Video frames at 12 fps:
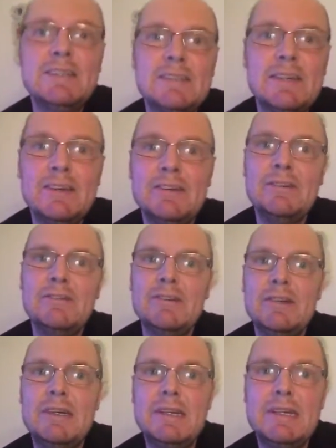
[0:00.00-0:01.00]
So
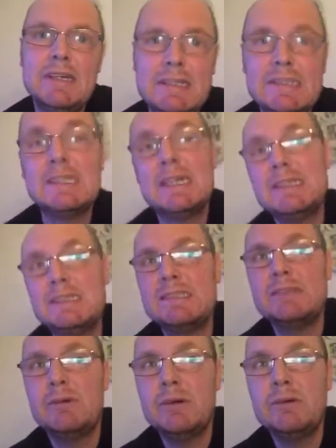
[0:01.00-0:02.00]
he
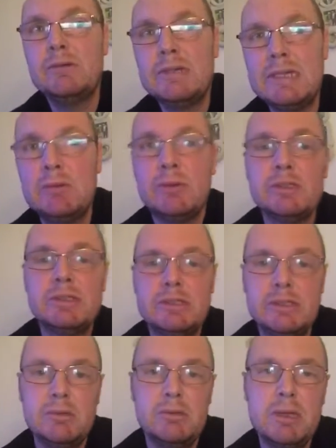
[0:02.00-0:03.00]
says, well, he wants
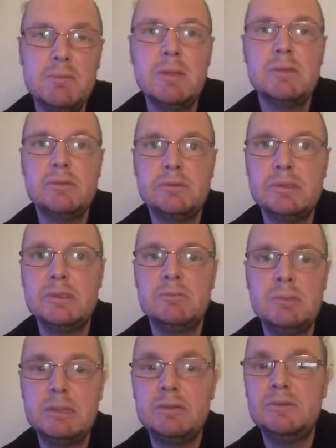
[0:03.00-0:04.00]
to do it because it'll
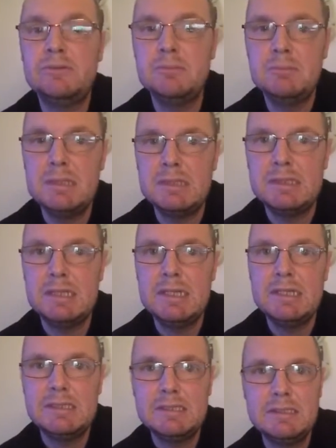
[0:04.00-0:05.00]
be good for
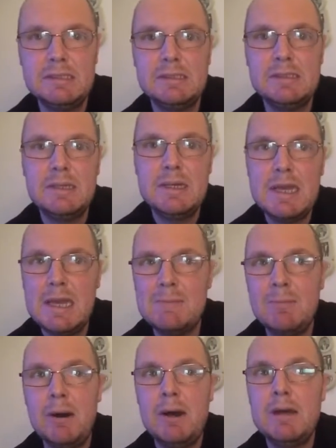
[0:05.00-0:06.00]
business and
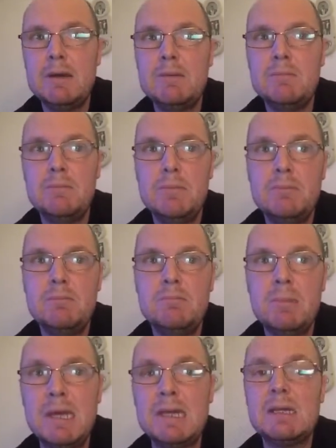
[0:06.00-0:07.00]
it might
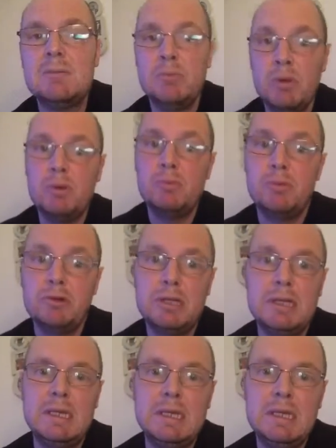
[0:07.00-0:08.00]
make more
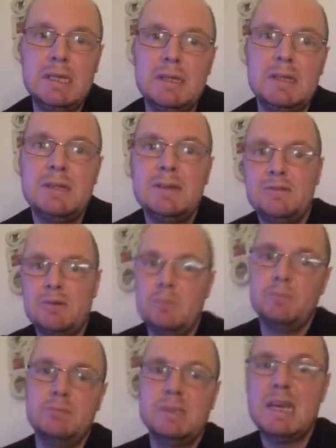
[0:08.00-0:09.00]
money
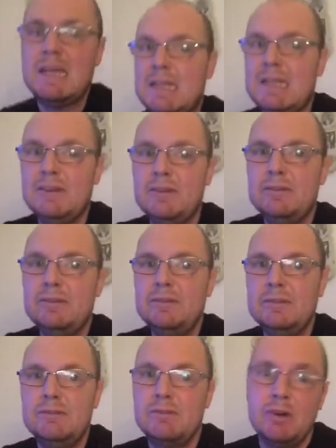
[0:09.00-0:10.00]
from taking on
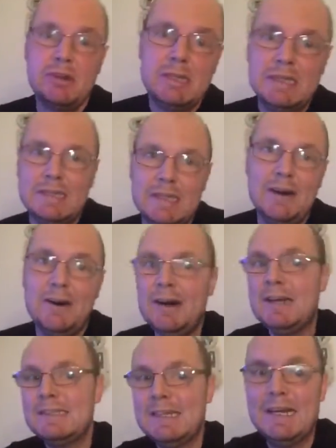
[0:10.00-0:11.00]
Rocky, the
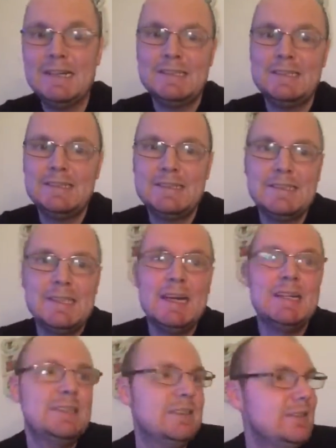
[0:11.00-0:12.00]
Italian
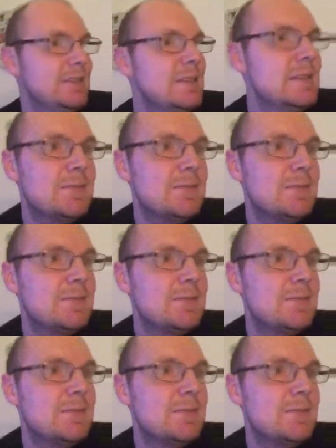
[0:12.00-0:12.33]
stallion.